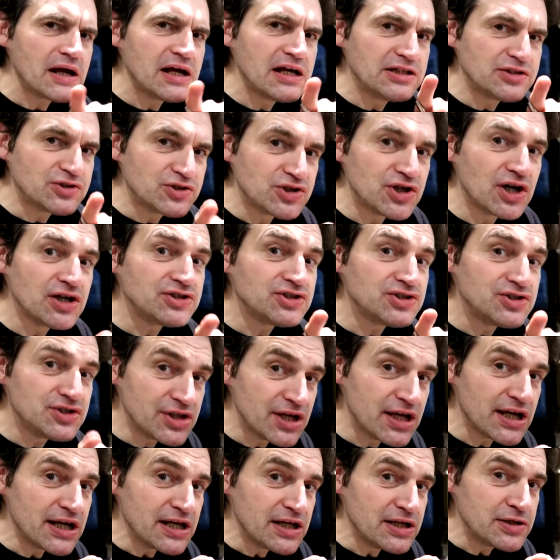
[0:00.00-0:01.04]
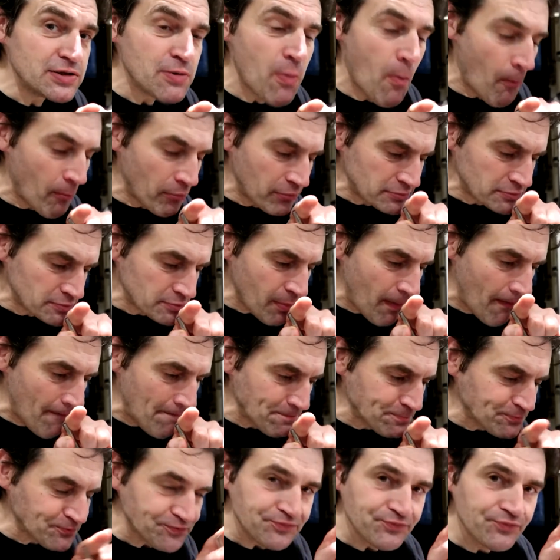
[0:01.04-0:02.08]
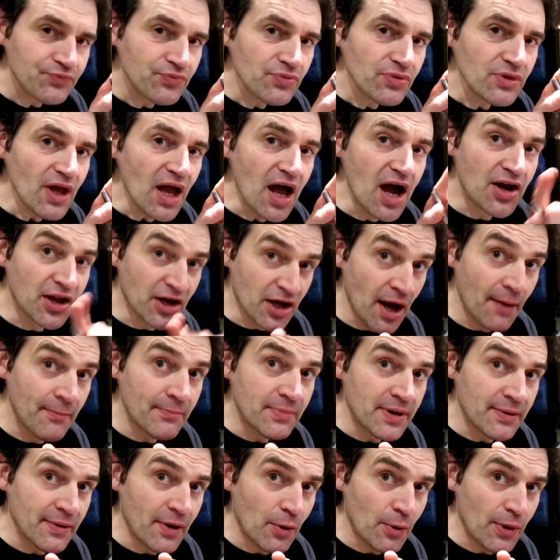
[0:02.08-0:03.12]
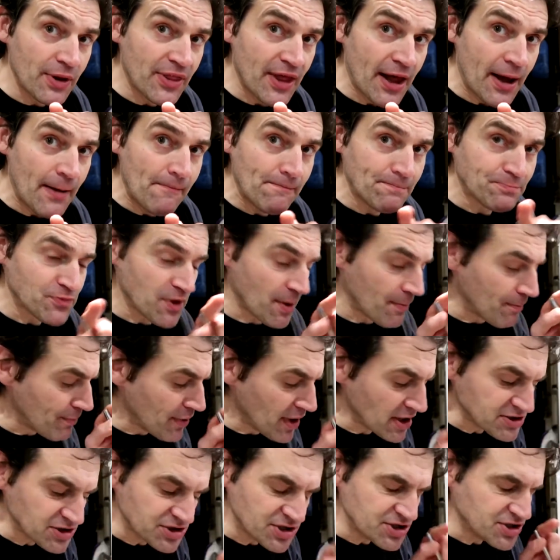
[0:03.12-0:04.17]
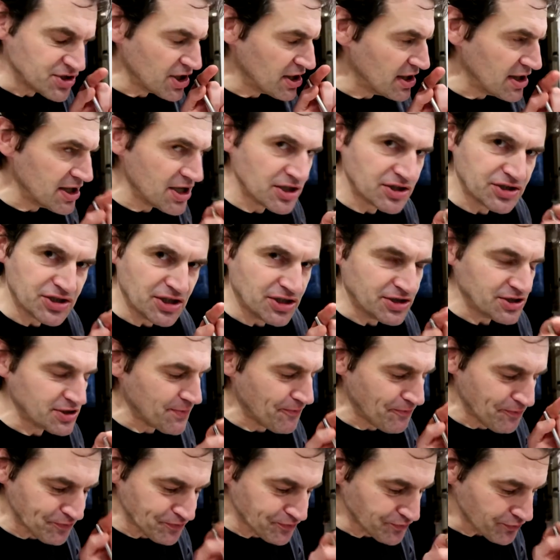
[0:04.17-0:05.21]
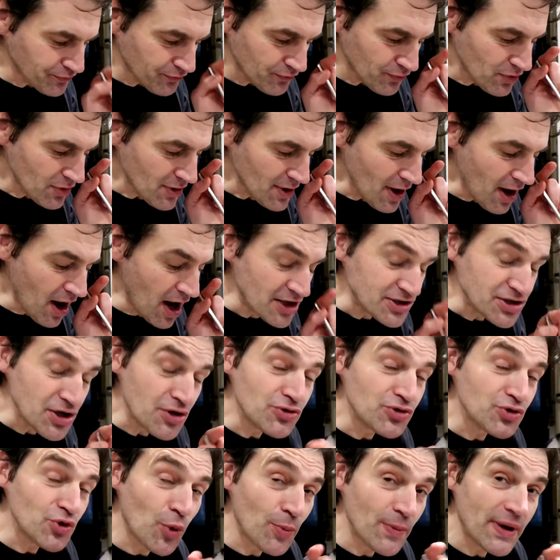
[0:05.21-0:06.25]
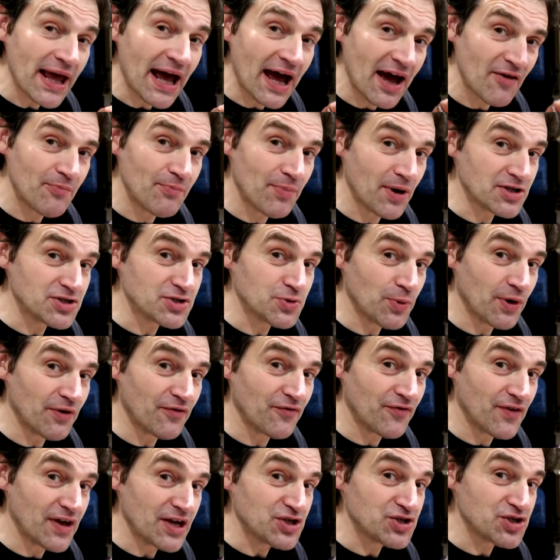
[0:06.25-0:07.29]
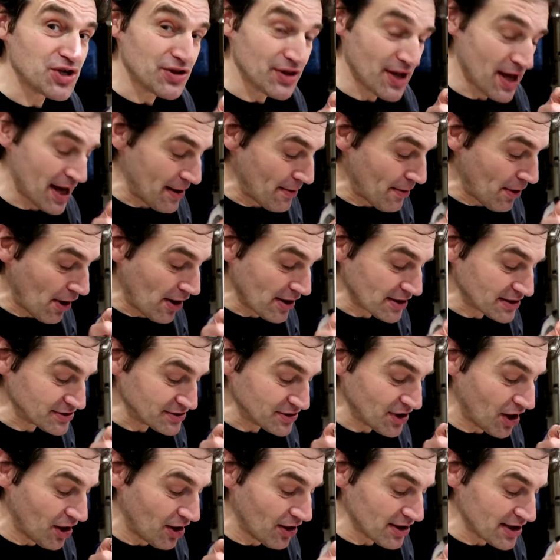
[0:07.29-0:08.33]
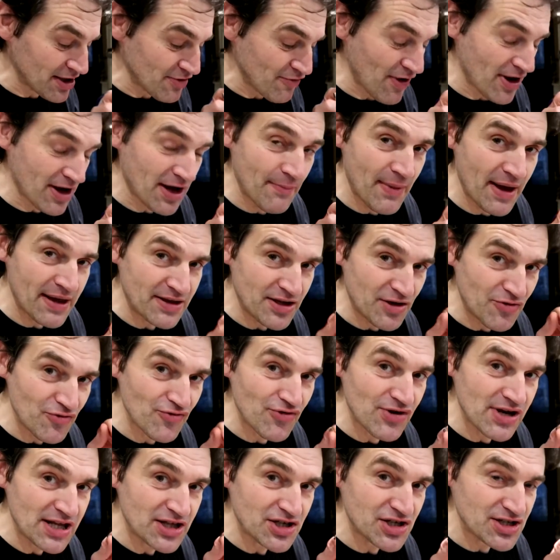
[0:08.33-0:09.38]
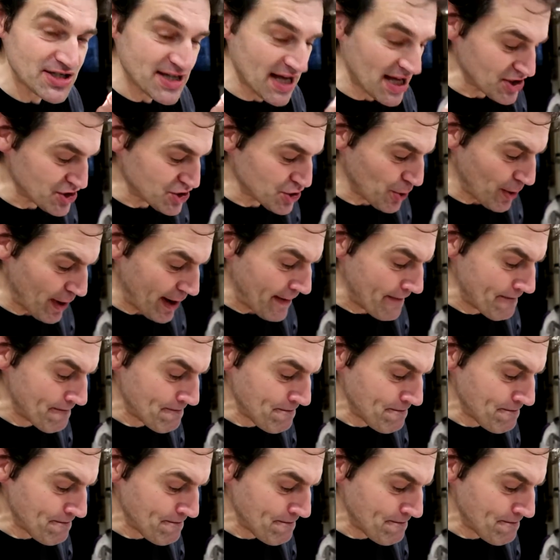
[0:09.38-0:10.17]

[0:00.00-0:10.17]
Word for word: It does need an accompaniment with it. The butter is delicious. I don't normally have butter with fish, and that I can heartily recommend. It really does add to it.